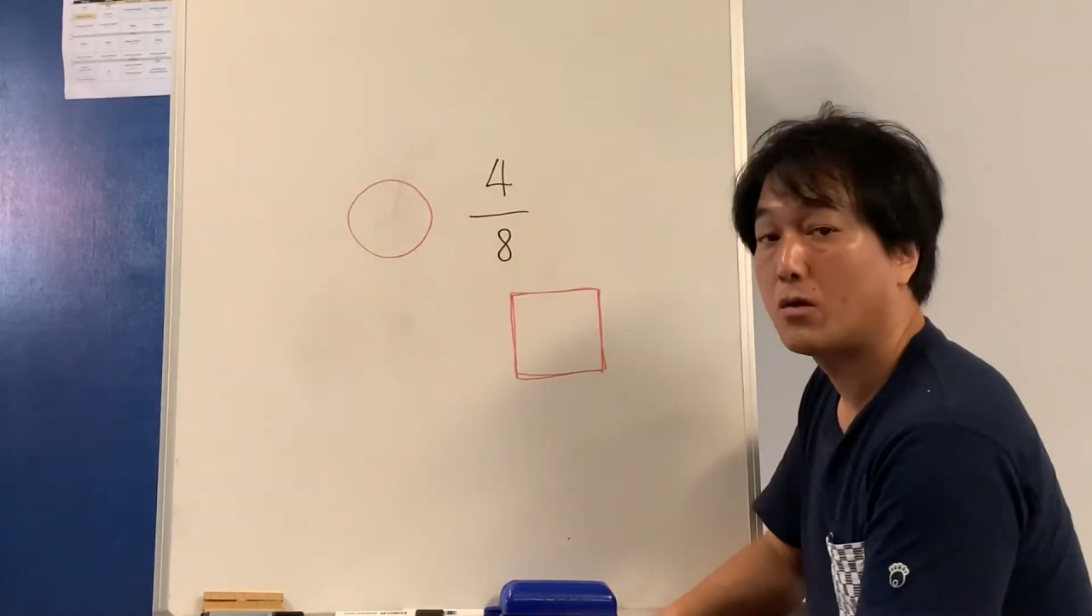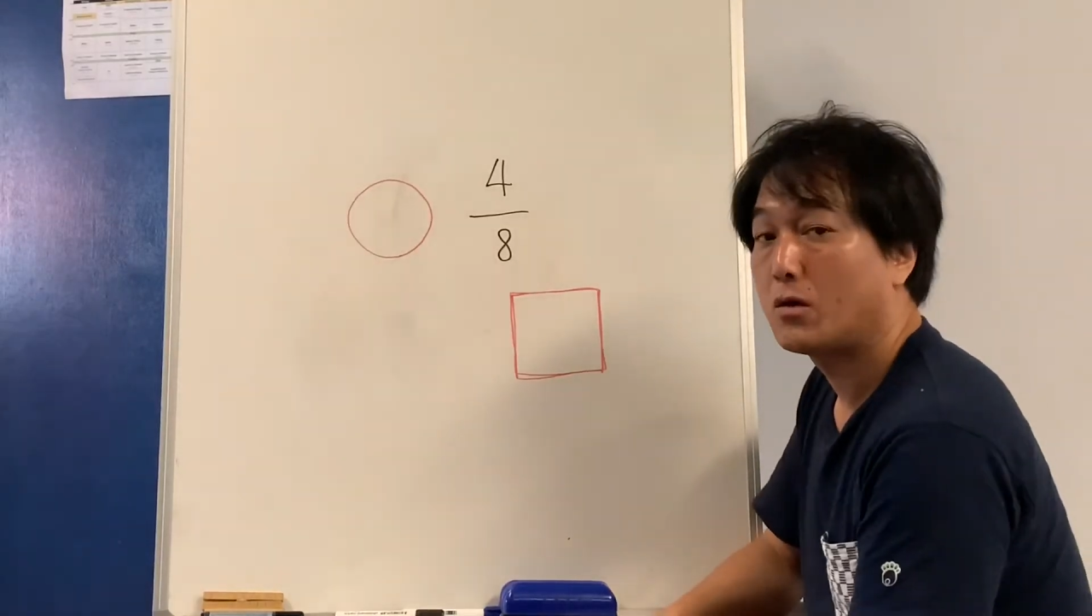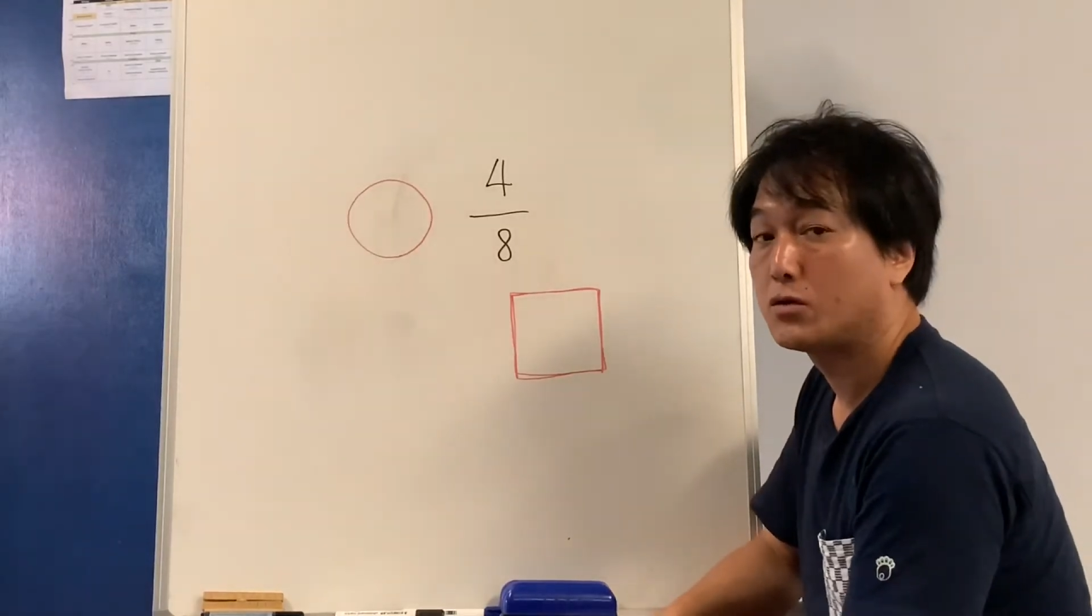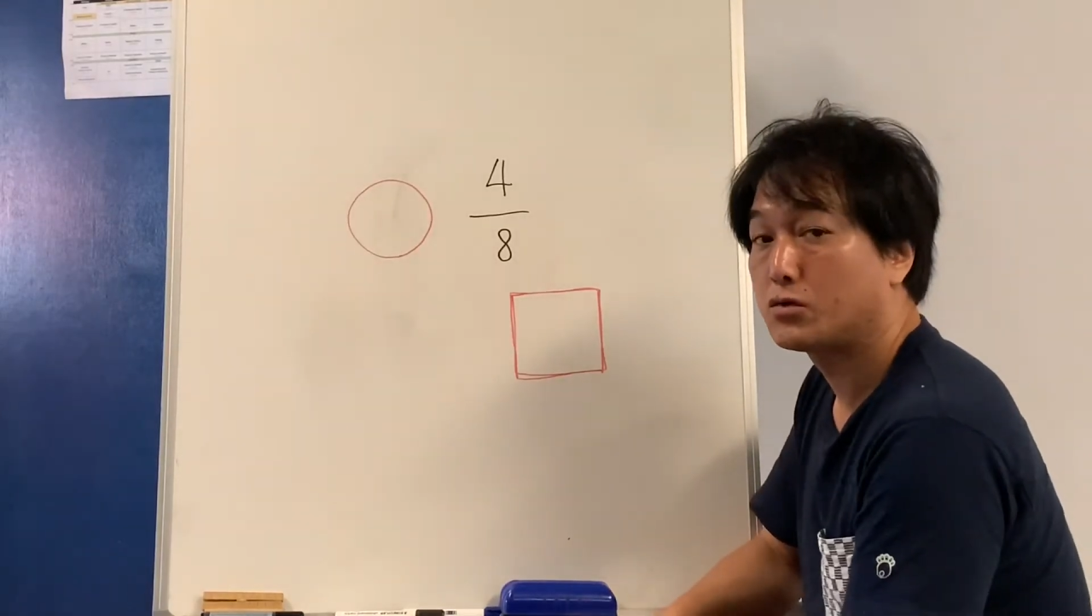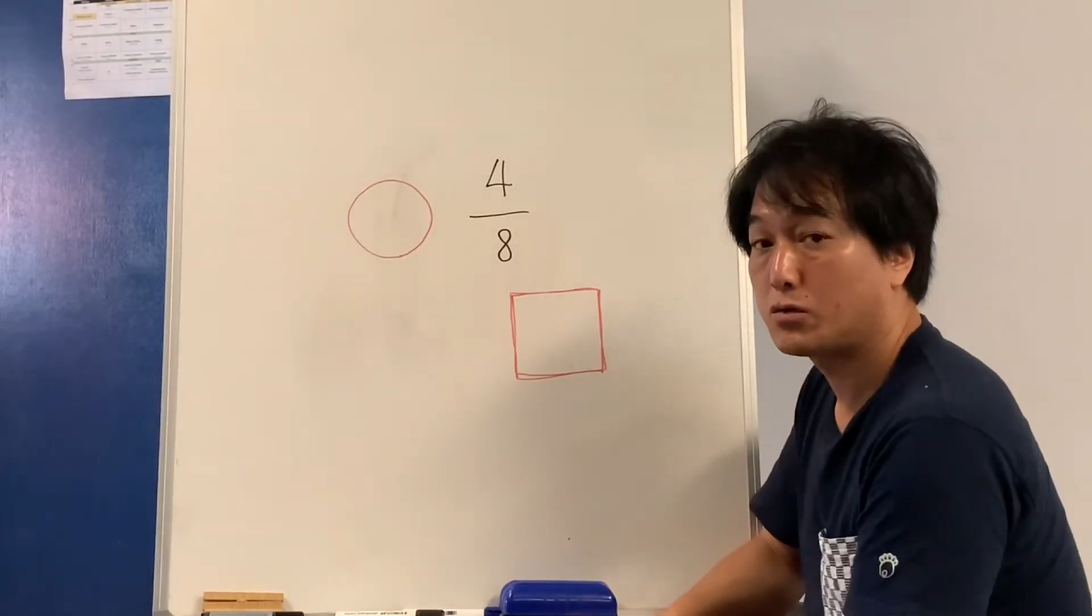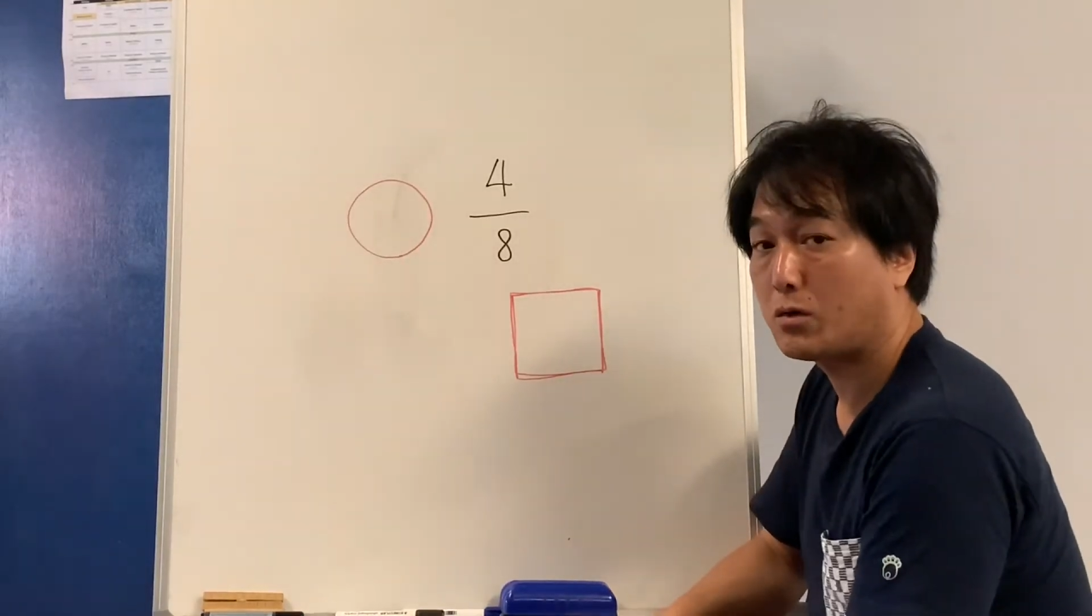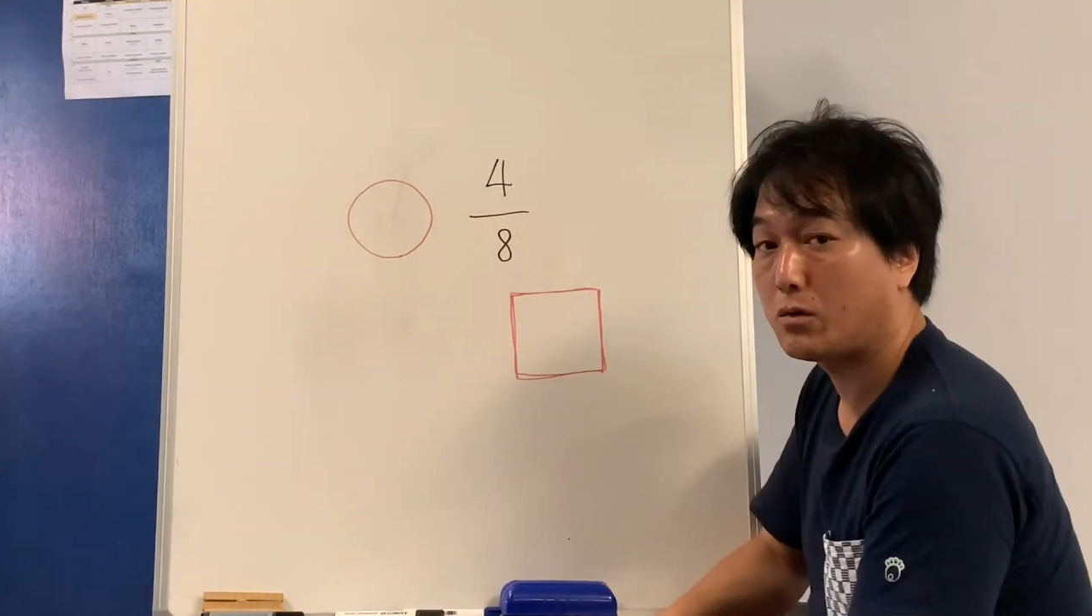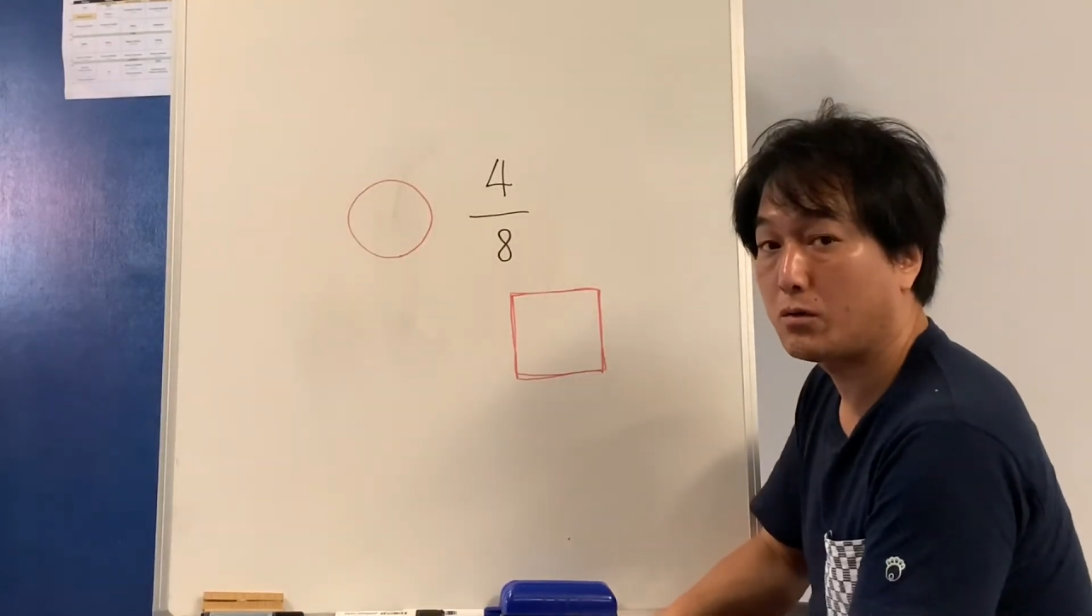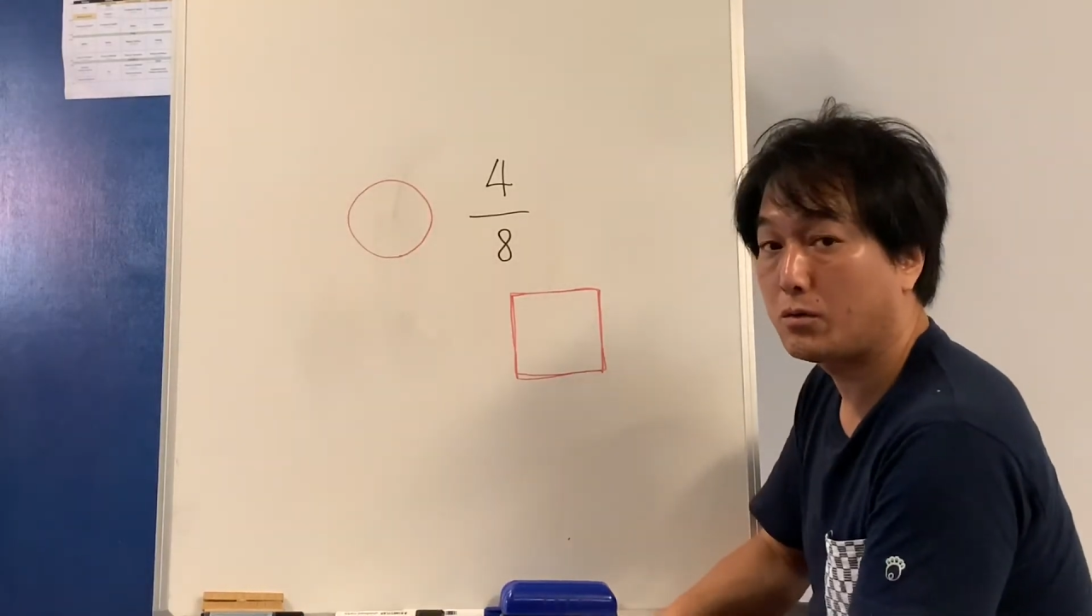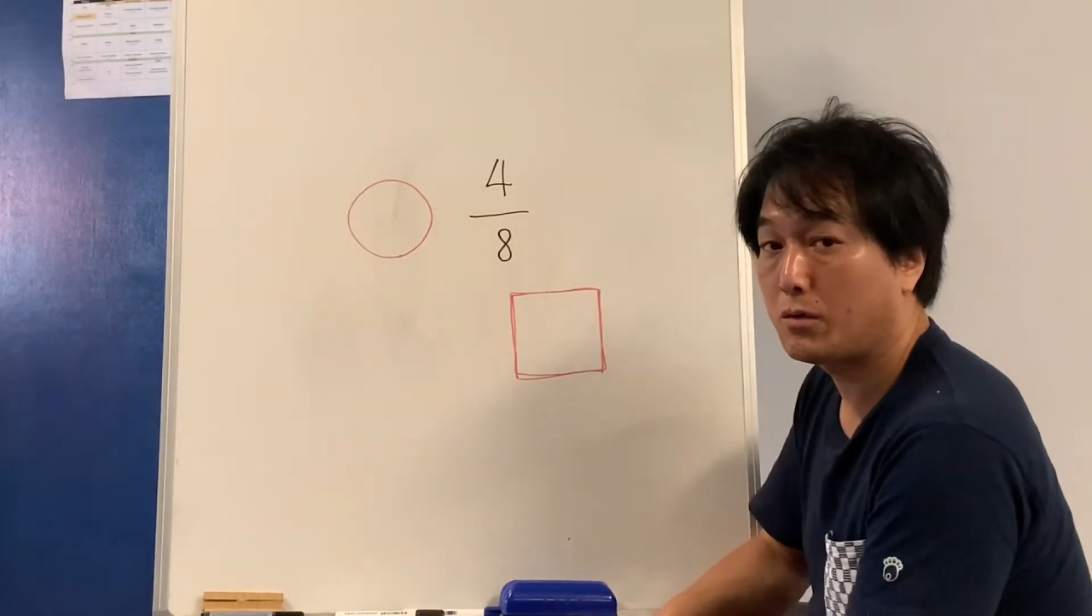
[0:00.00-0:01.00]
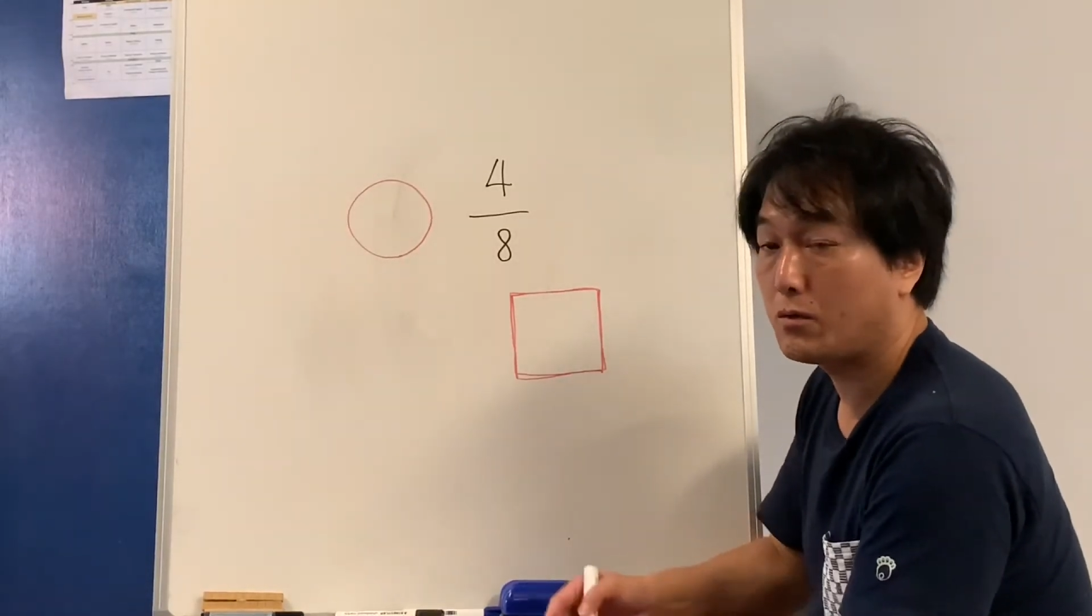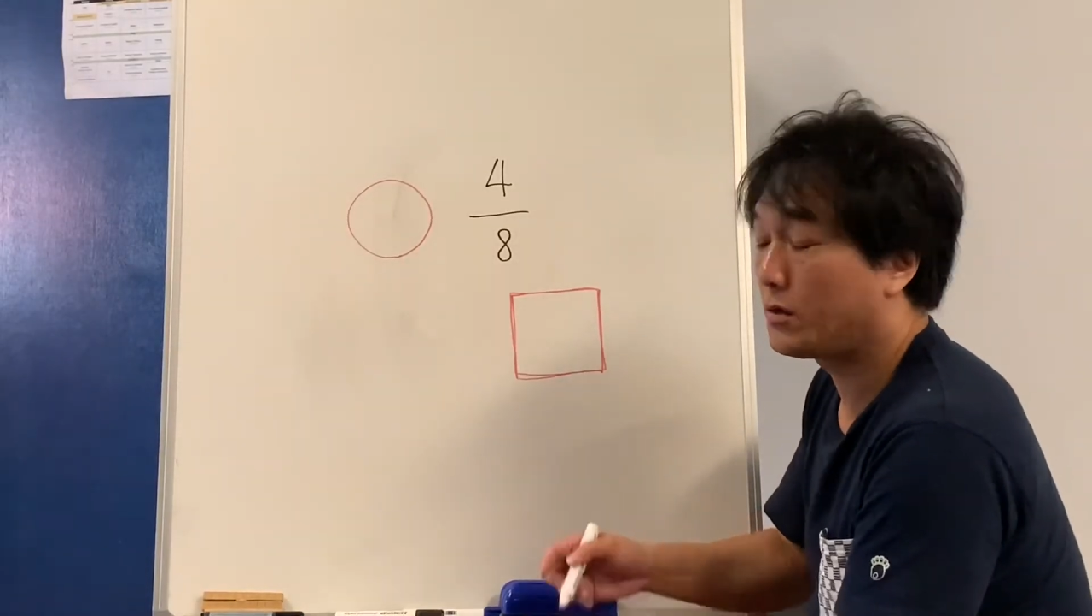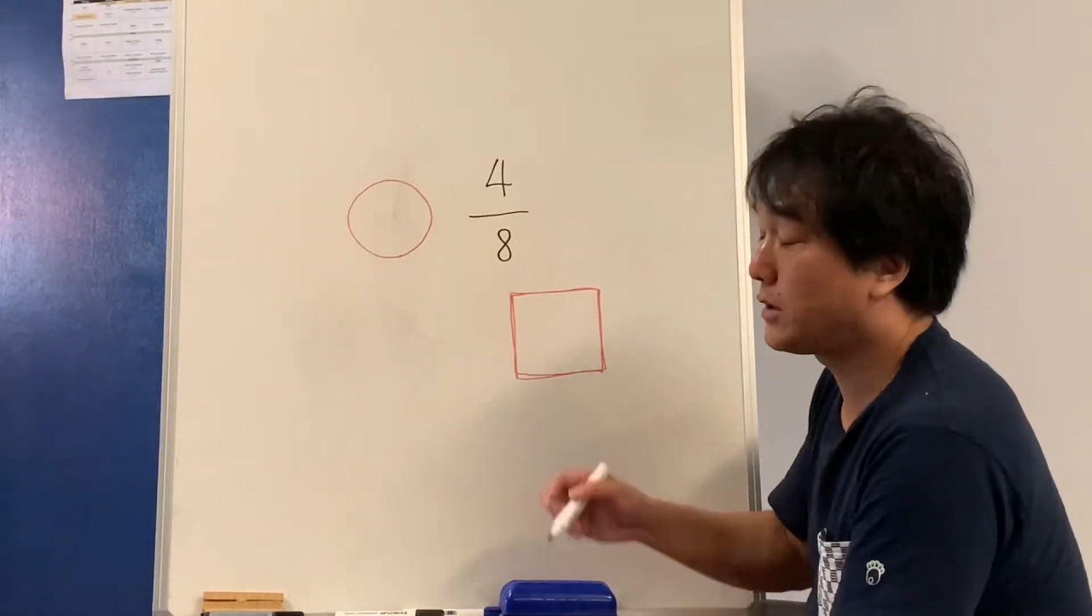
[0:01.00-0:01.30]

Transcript: So,